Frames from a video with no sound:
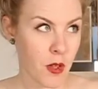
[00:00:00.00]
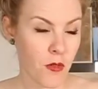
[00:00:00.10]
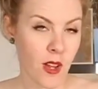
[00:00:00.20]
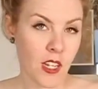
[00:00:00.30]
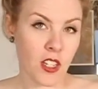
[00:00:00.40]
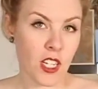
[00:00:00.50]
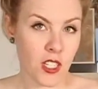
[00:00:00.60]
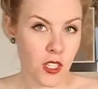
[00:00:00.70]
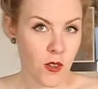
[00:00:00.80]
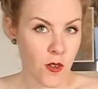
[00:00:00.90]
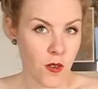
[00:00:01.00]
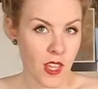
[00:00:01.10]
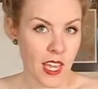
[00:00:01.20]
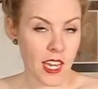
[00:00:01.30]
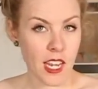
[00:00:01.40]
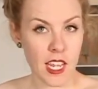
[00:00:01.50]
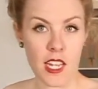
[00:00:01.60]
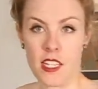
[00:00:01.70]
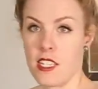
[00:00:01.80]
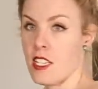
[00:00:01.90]
arrange it so that
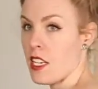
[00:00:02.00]
it